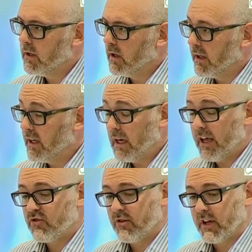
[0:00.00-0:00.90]
A year
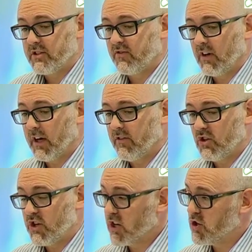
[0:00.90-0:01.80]
later, in '95,
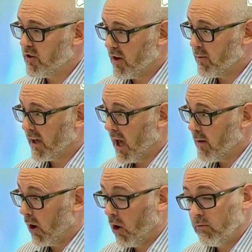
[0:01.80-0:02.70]
injection therapy
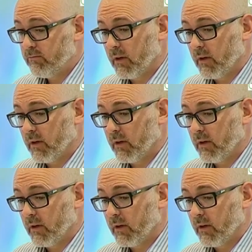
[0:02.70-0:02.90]
came along